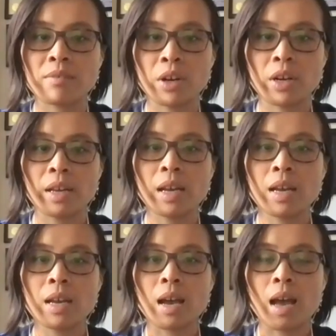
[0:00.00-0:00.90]
very
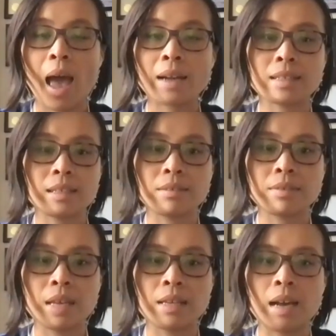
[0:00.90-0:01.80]
active
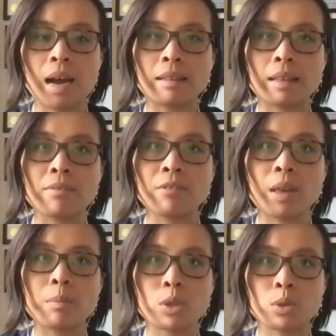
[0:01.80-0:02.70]
and highly
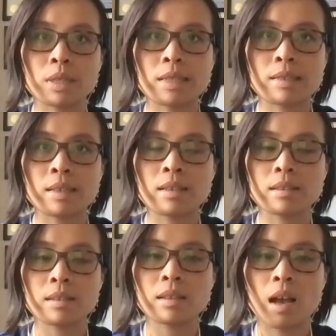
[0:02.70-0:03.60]
inflammatory
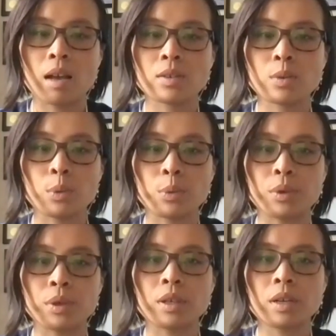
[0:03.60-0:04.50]
disease. So we
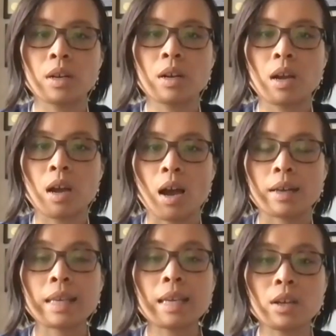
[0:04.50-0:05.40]
were
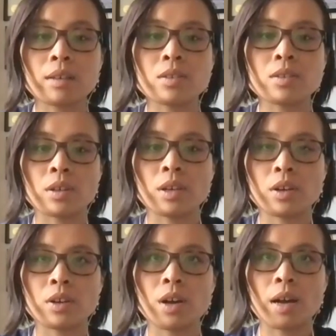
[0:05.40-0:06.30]
keen on starting
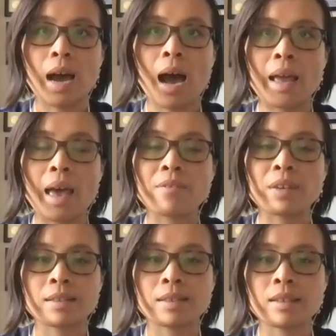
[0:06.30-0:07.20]
her on a
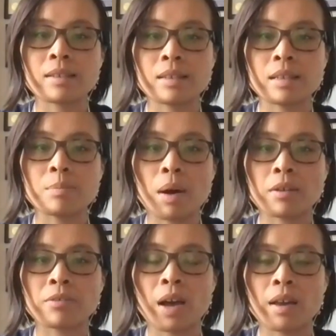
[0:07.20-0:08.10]
high-efficacy
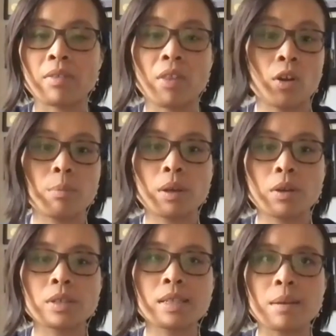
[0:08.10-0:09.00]
disease-modifying therapy,
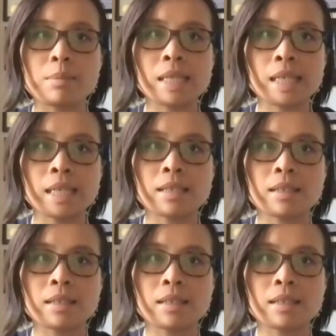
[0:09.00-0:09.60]
or DMT.